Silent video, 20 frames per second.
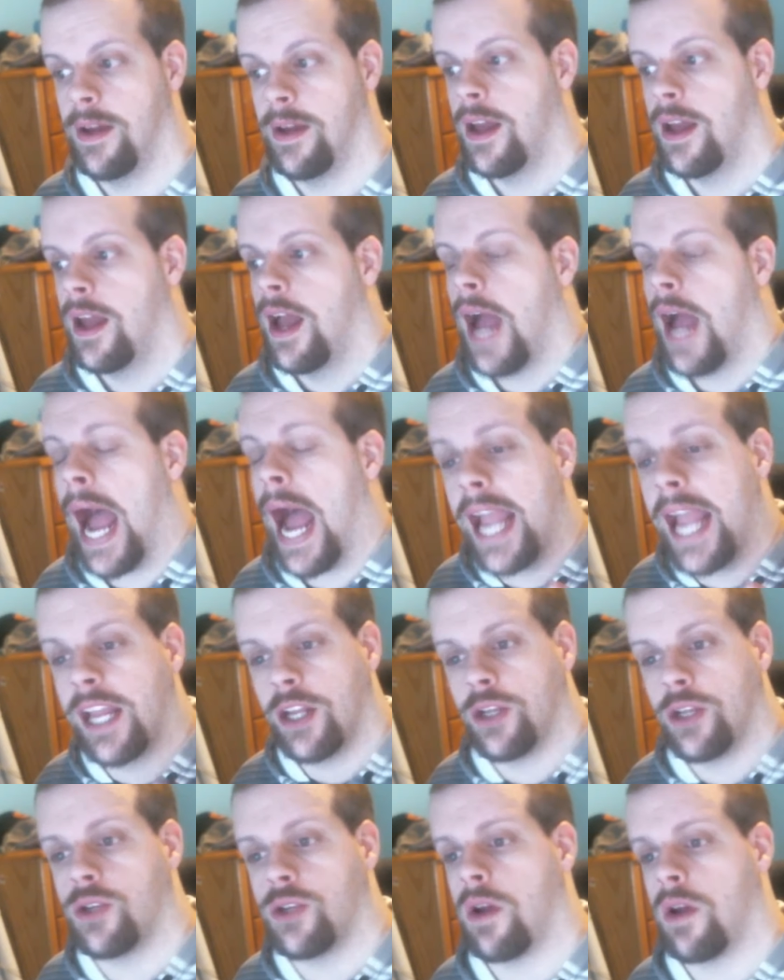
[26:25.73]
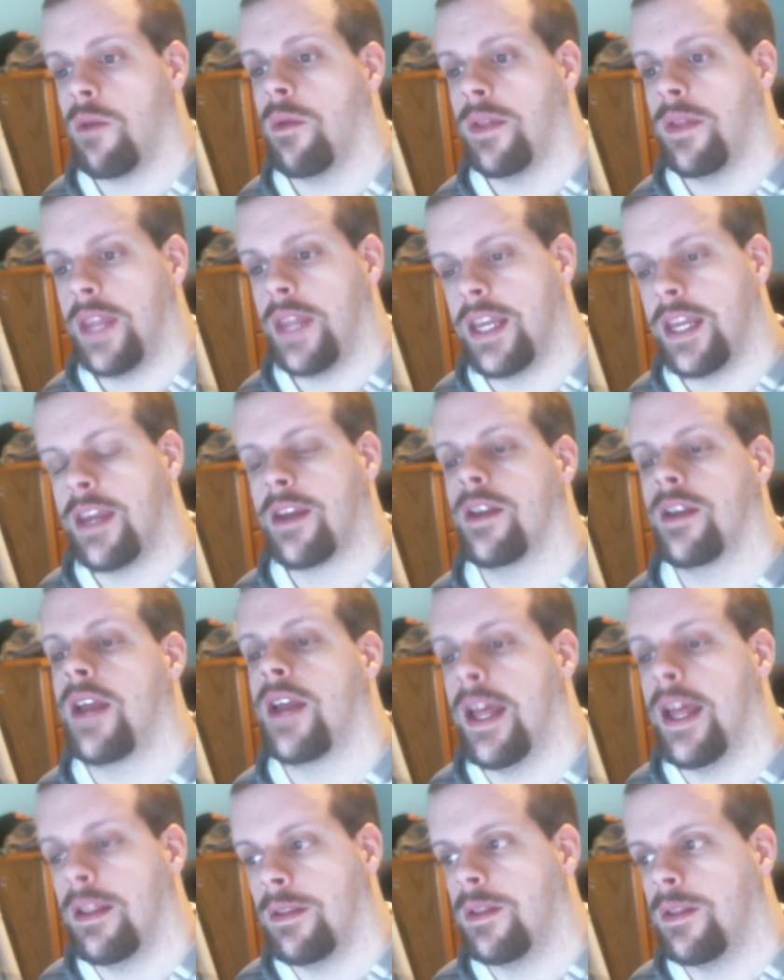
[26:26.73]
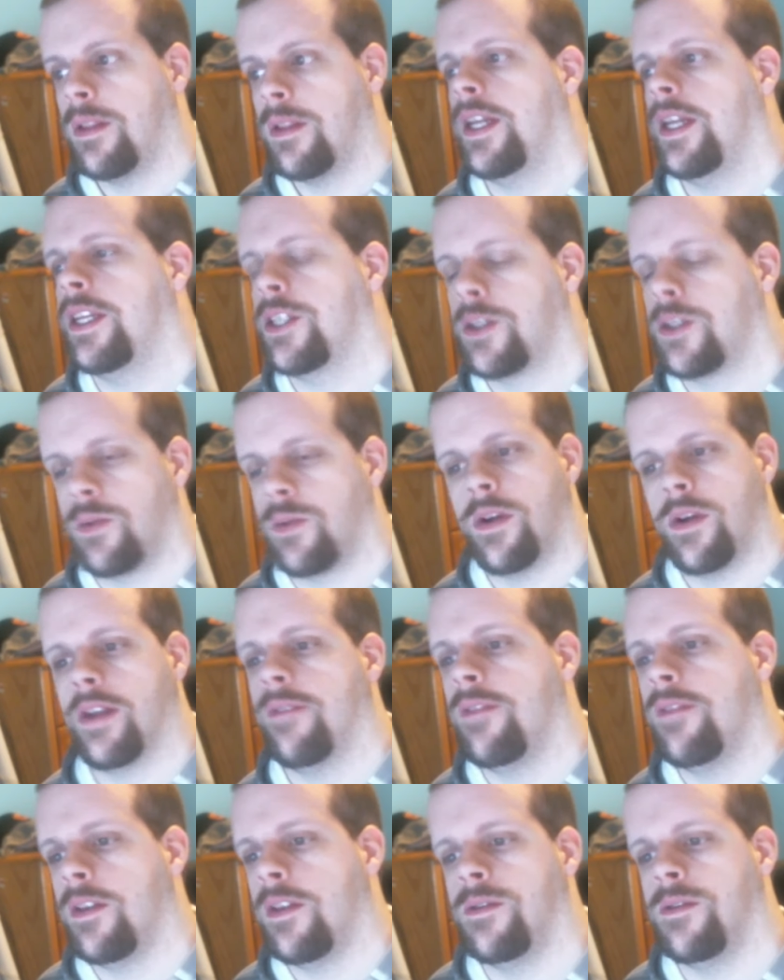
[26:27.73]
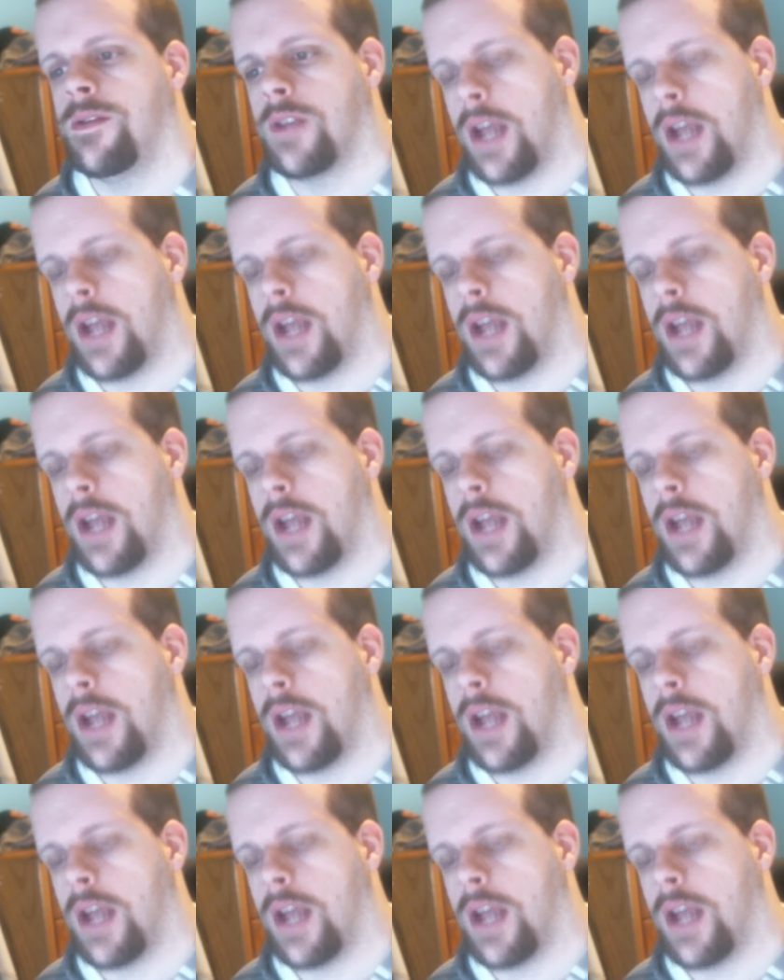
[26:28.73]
I enjoy when they get at least 20 views